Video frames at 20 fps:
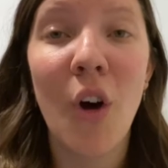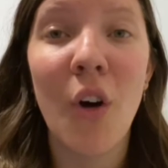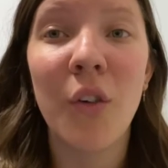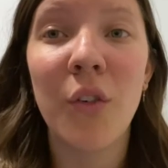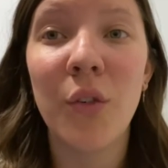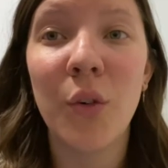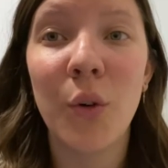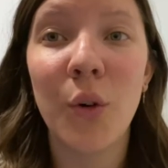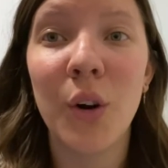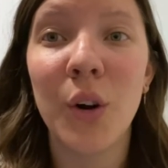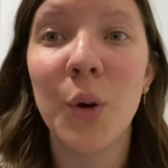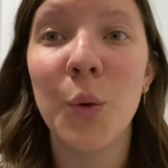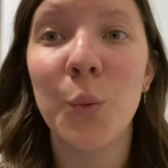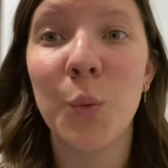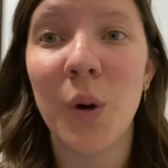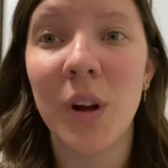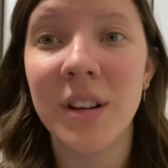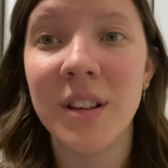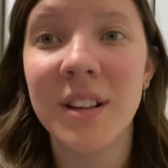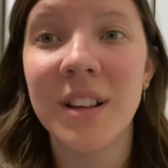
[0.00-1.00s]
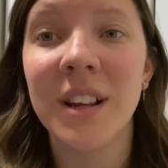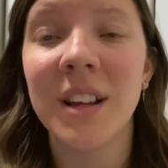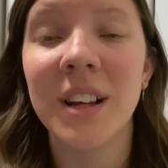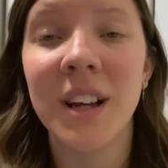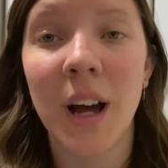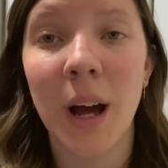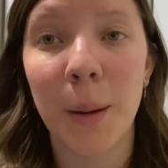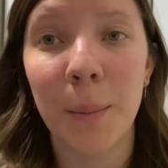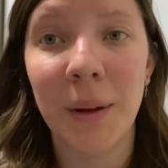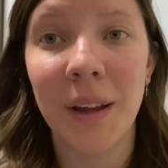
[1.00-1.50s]
for what's
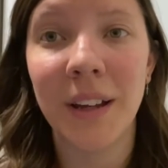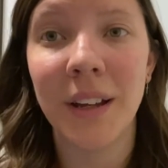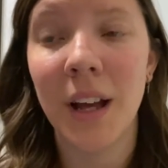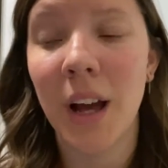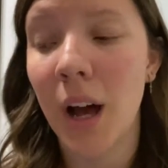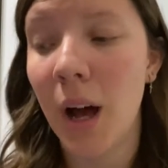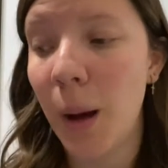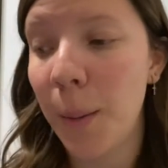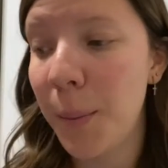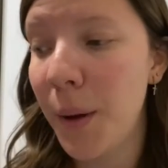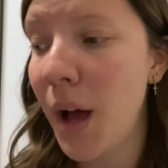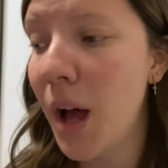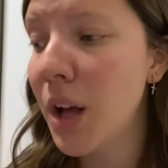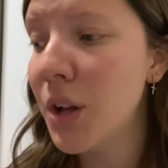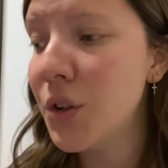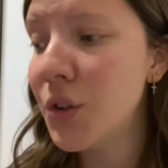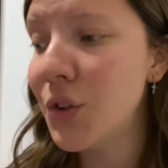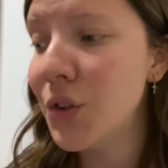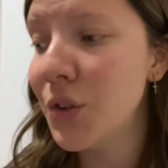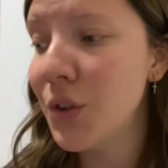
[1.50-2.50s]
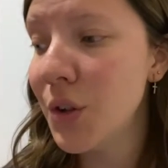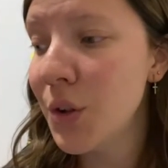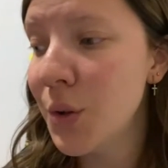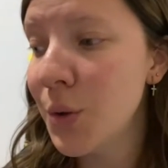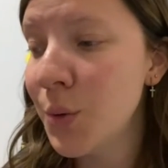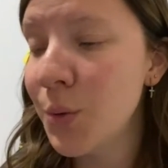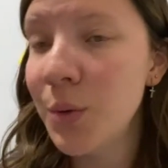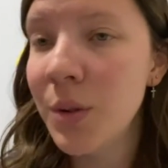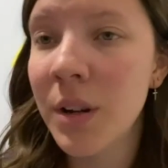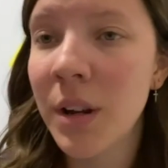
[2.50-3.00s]
coming up
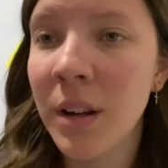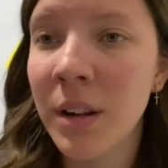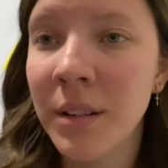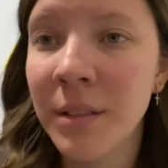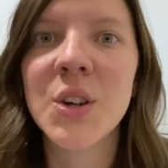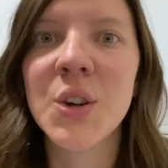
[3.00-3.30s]
soon.